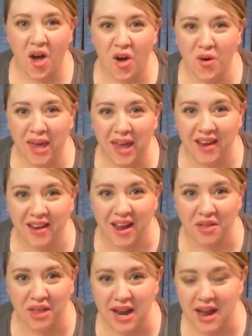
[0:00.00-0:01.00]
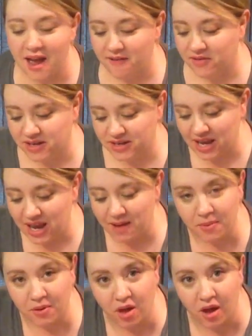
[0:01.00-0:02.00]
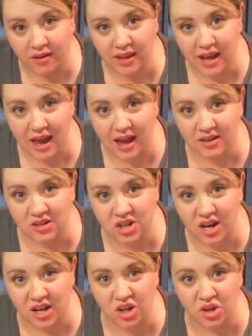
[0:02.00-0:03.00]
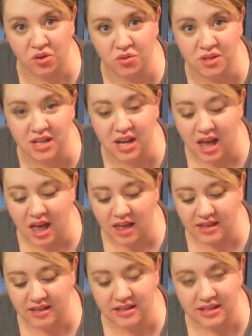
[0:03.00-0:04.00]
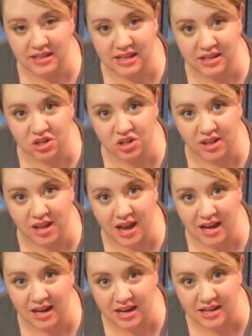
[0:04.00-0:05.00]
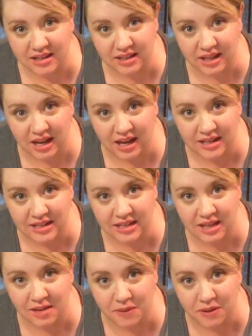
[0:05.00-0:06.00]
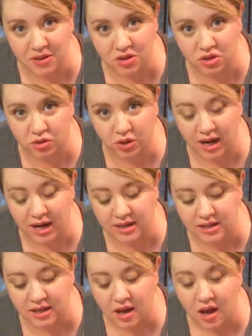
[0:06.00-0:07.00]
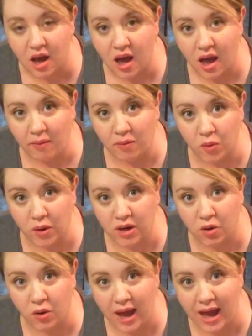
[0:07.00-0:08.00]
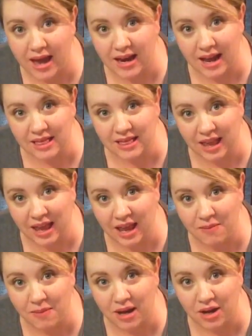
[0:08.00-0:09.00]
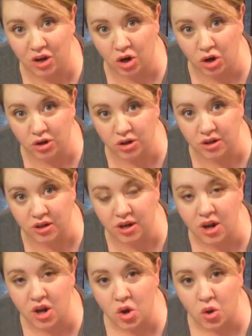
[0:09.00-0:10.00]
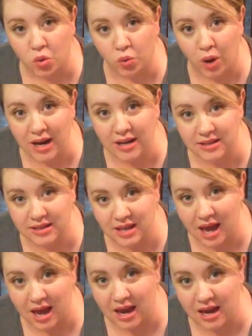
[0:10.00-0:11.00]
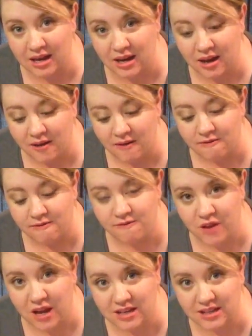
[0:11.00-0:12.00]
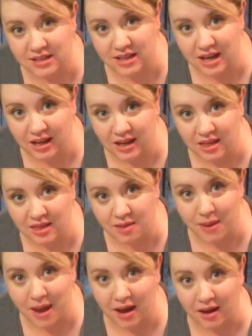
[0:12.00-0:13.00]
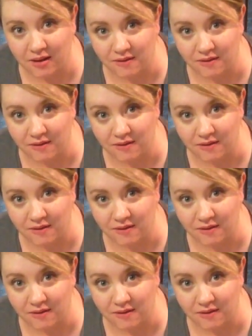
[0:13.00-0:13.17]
okay, now that I have the tape along the edge, I used the stitched line as a guide to keep it straight. I'm going to go ahead and lay my curtain right side facing the back